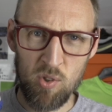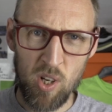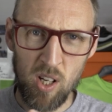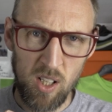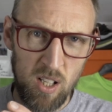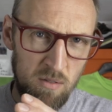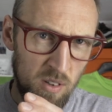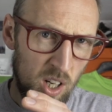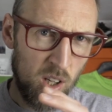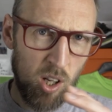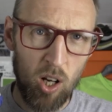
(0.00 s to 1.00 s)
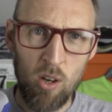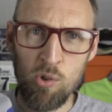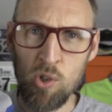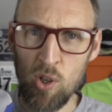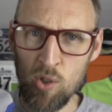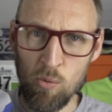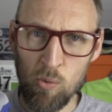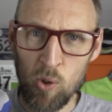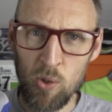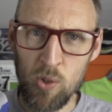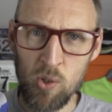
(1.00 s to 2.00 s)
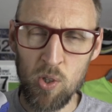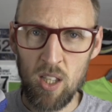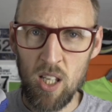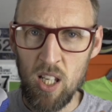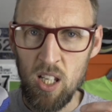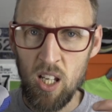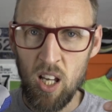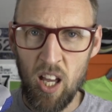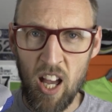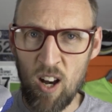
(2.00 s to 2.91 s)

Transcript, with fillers: certainly closer towards the